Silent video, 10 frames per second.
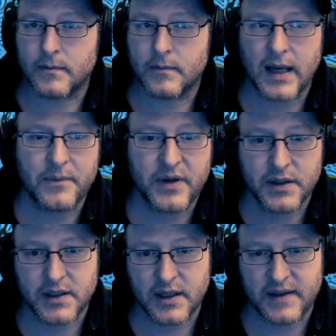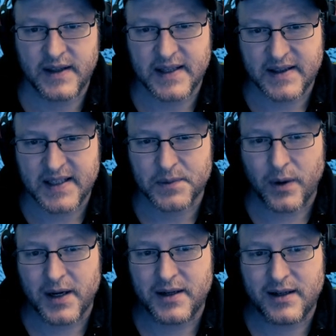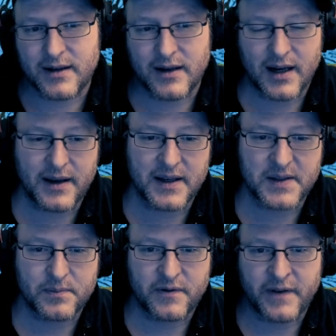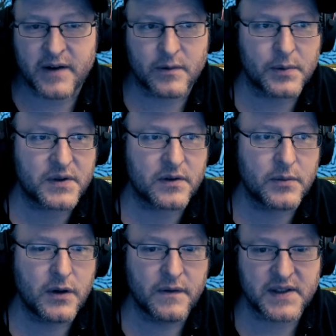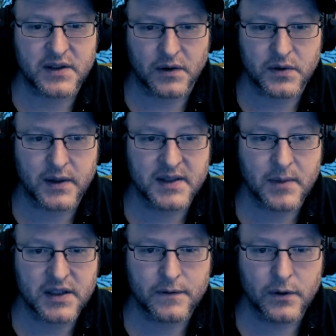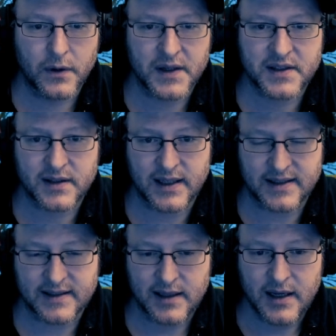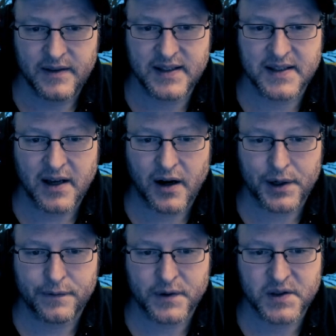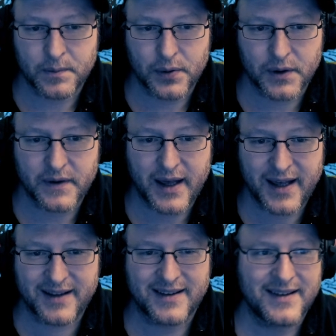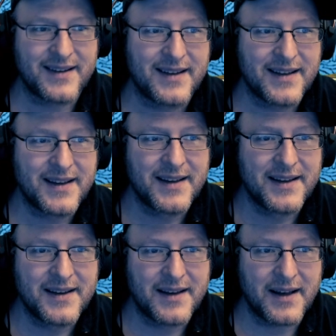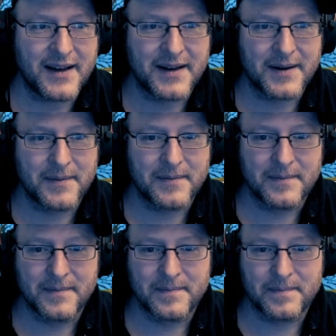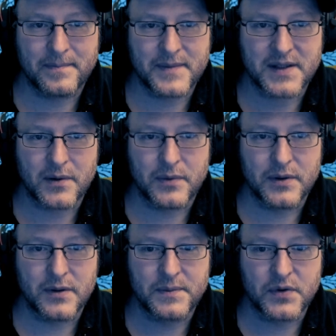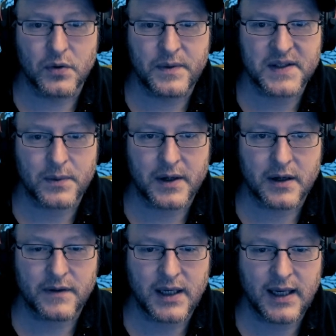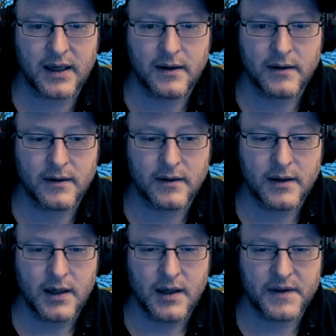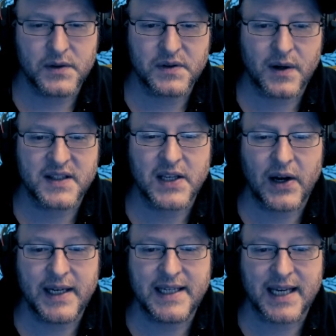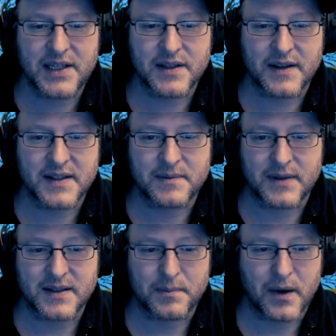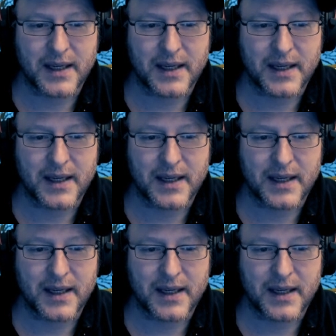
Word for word: and we could. And th this one uh, is favourable to remove. It's not doing as much for us. It's this is harder for us to put there. um, so we'll absorb this one over here. There's also a tiny danger that this this might